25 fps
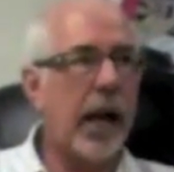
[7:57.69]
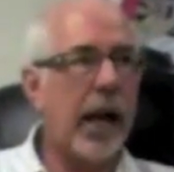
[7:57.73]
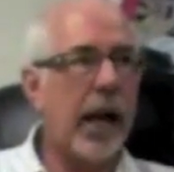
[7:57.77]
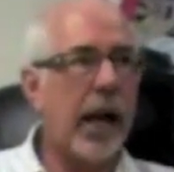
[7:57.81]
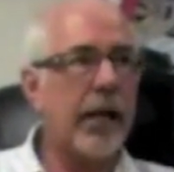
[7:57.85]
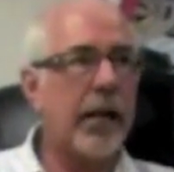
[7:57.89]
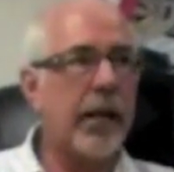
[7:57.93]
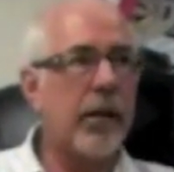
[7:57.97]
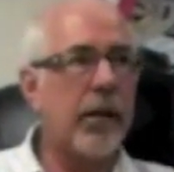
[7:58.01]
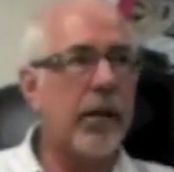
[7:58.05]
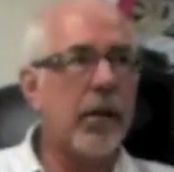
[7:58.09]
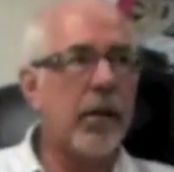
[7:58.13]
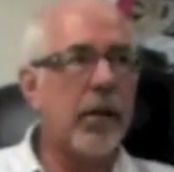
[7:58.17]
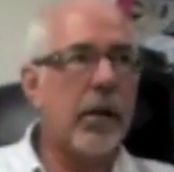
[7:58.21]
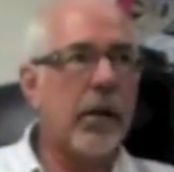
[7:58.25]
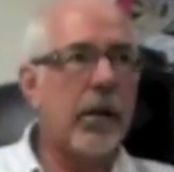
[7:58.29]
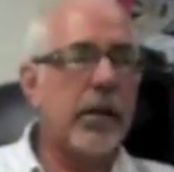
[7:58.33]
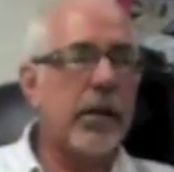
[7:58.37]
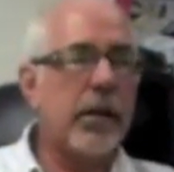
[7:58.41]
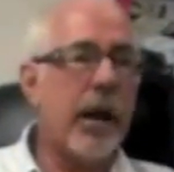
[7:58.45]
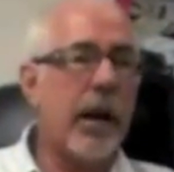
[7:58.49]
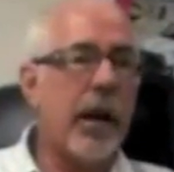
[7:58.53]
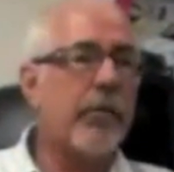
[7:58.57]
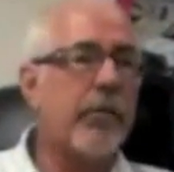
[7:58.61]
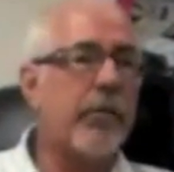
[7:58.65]
and
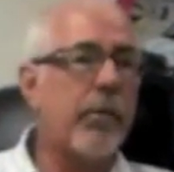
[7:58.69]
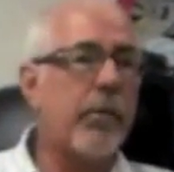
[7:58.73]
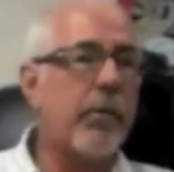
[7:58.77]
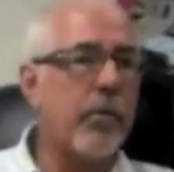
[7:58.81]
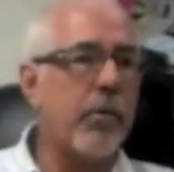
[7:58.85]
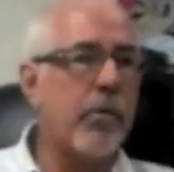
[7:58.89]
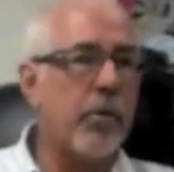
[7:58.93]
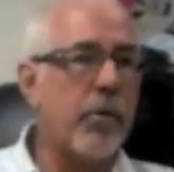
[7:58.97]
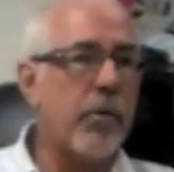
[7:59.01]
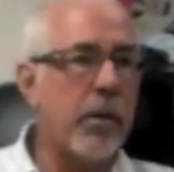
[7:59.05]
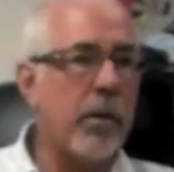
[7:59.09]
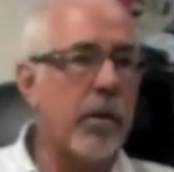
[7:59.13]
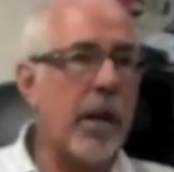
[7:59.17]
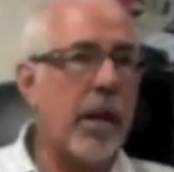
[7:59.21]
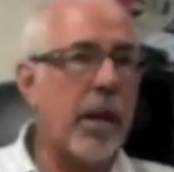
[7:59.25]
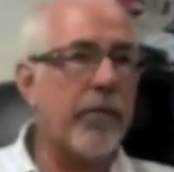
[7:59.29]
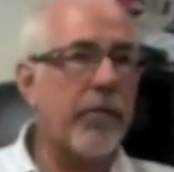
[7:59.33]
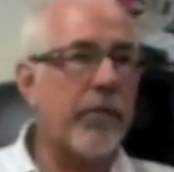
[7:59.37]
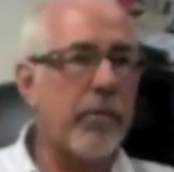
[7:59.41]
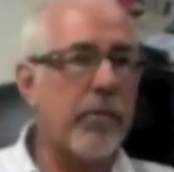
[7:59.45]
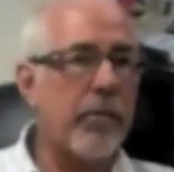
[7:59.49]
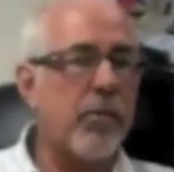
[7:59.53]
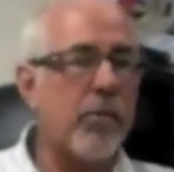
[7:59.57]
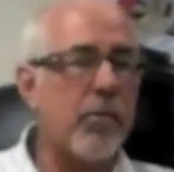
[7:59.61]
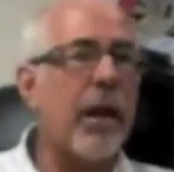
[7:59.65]
you have
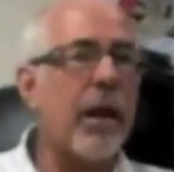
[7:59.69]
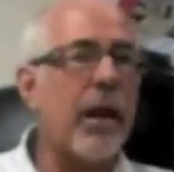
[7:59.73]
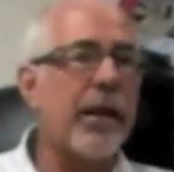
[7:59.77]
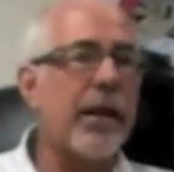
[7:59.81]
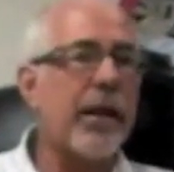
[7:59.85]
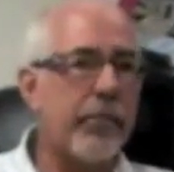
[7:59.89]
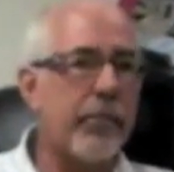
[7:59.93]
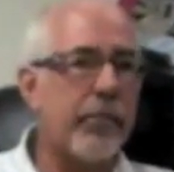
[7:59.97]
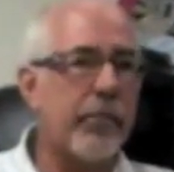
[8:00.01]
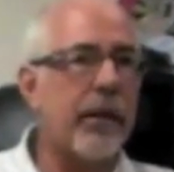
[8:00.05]
to be really